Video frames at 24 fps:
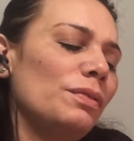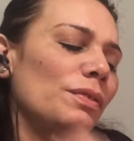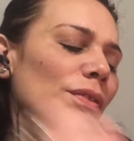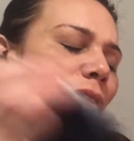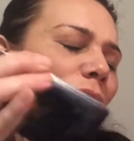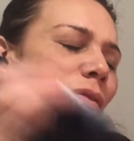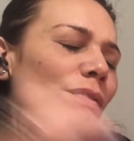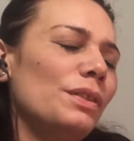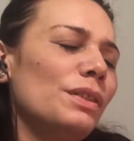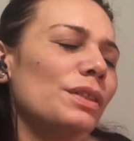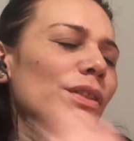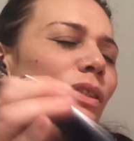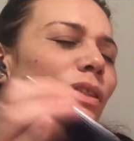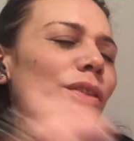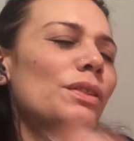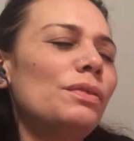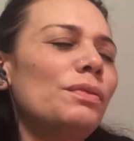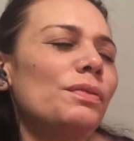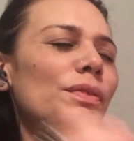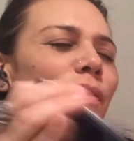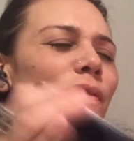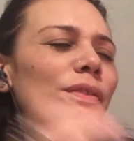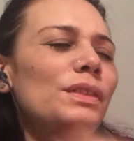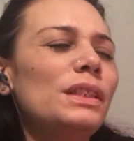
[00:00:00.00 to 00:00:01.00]
from the 1st to the
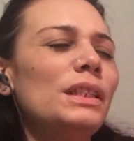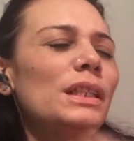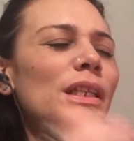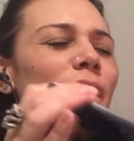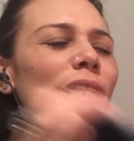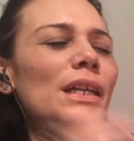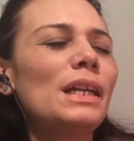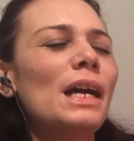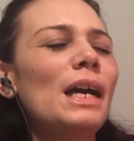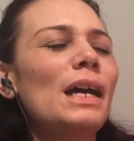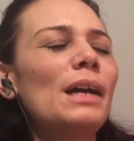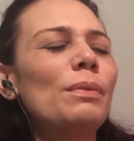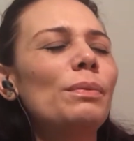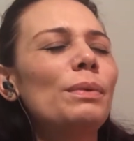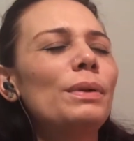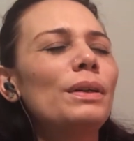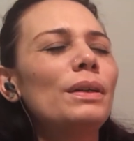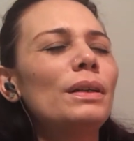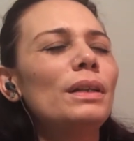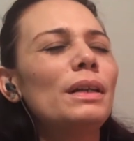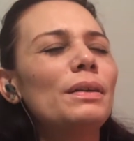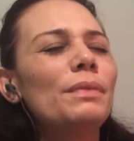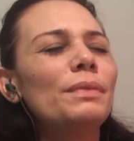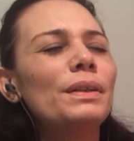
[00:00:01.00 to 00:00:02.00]
15th. God, with
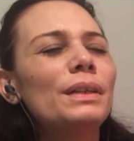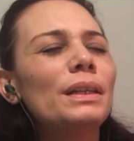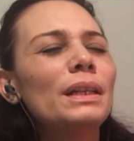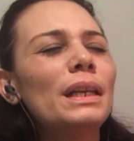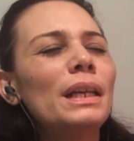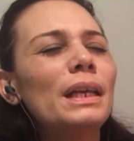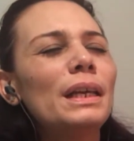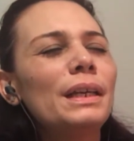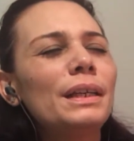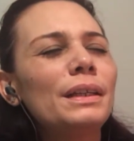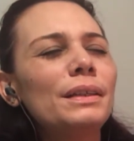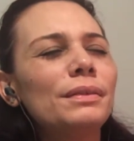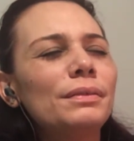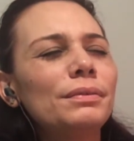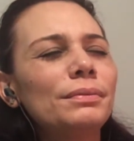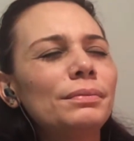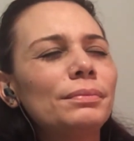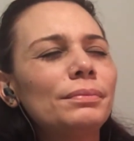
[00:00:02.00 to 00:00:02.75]
your love and light.